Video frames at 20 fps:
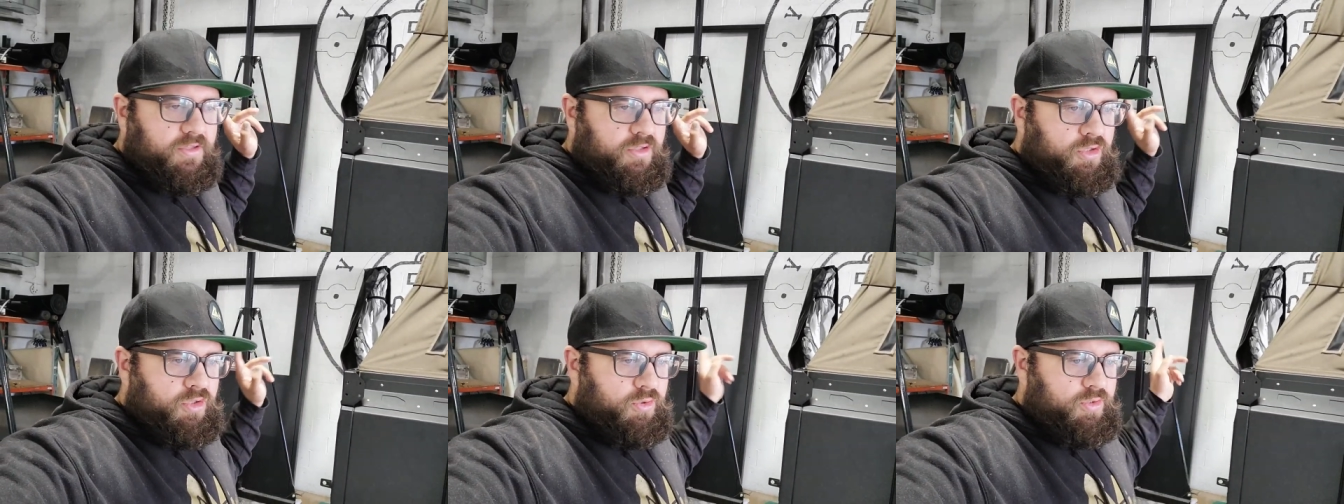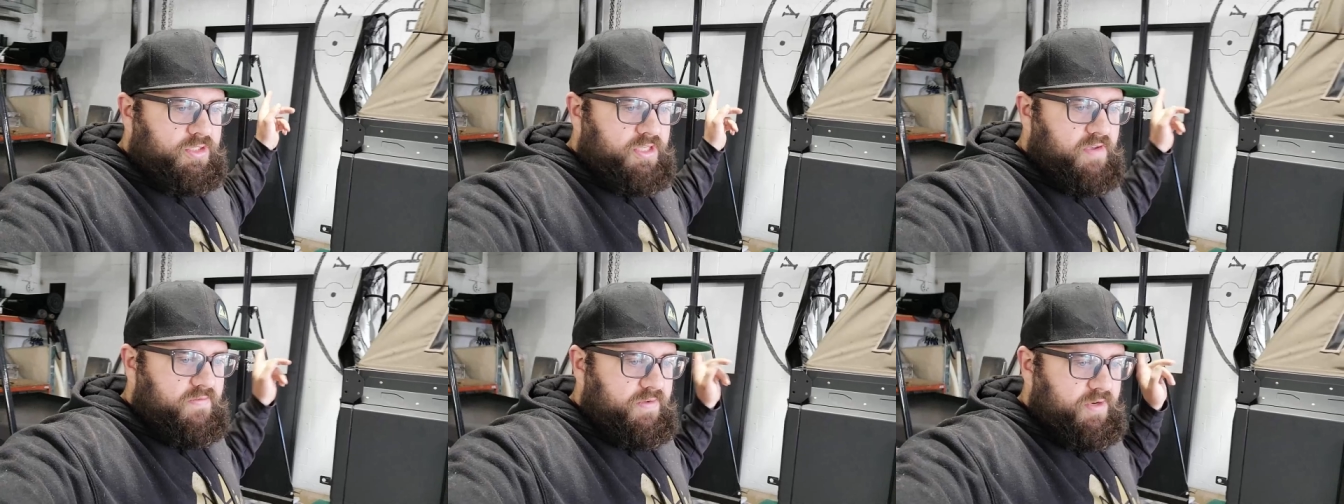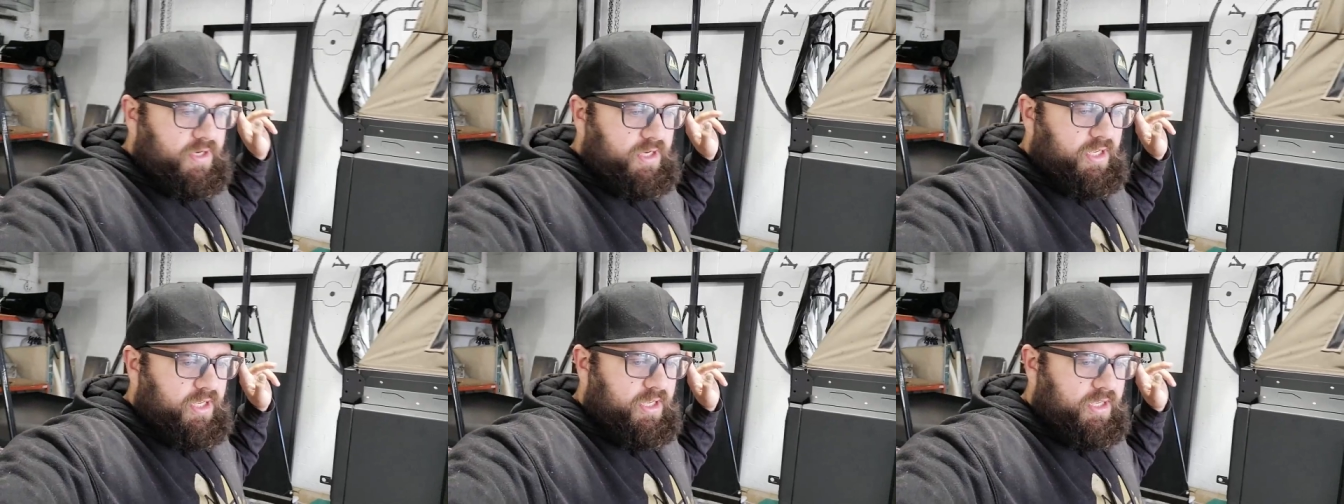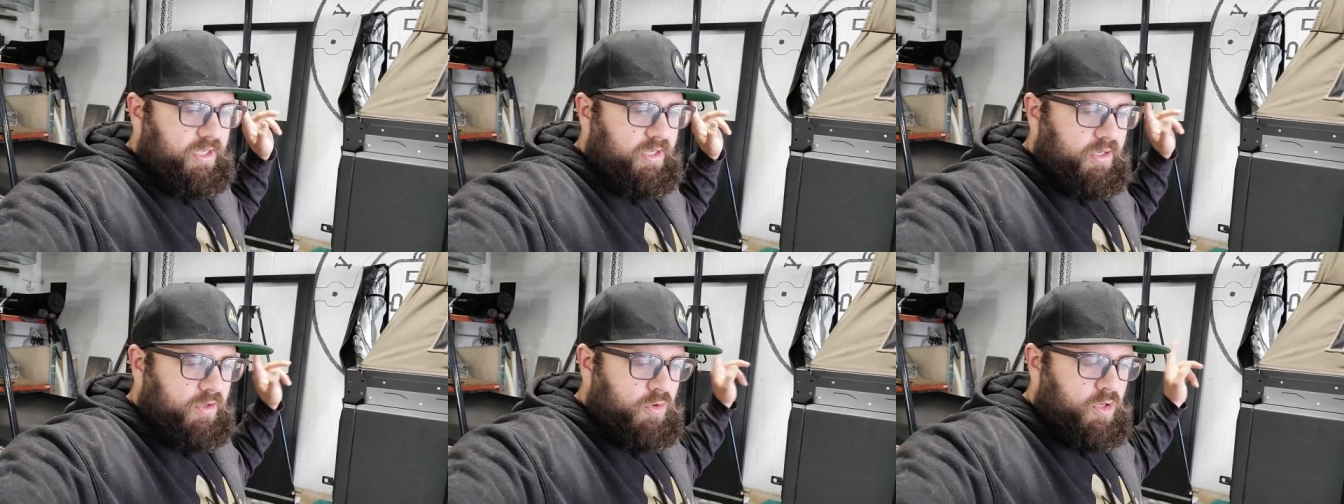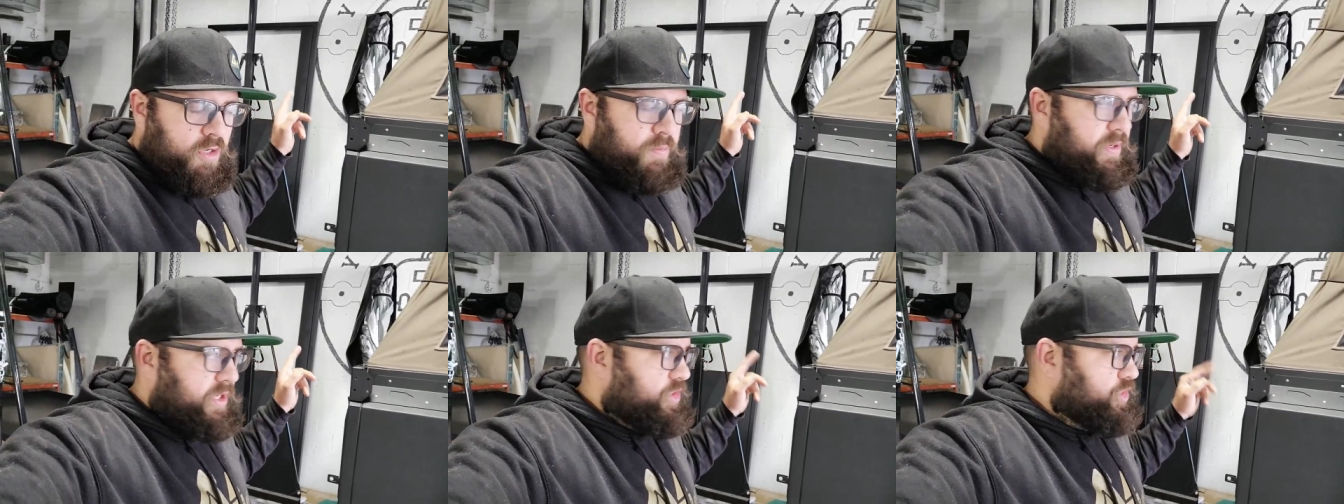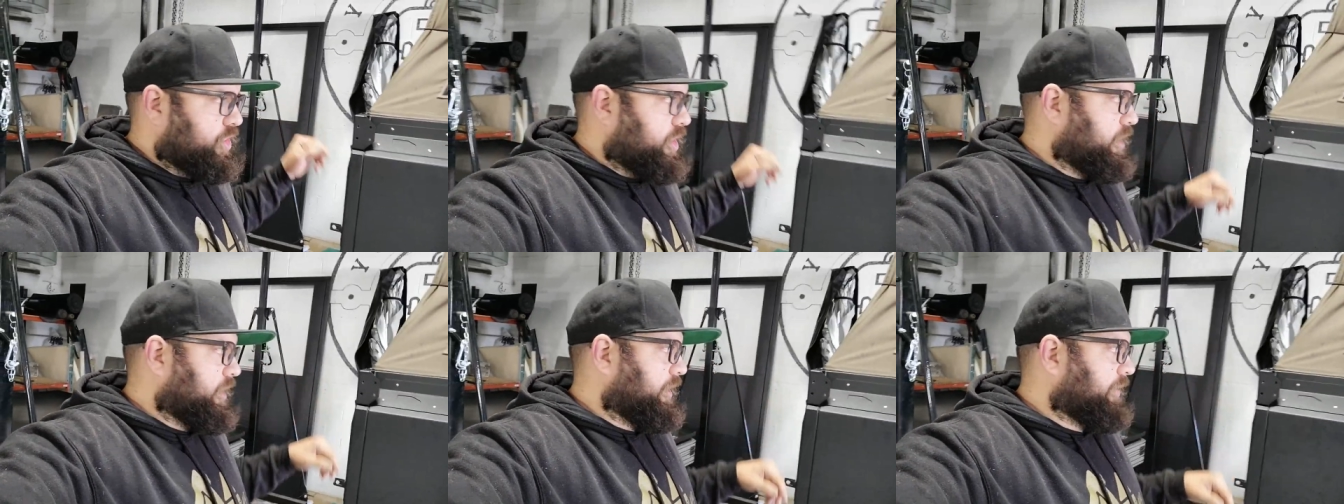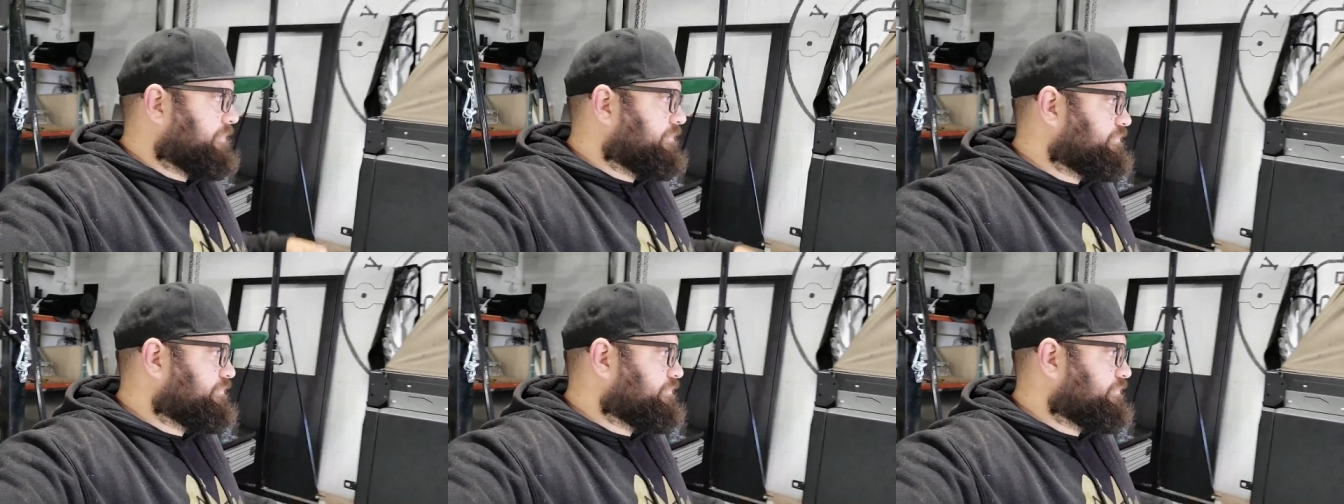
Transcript: 270 quick pitch awning,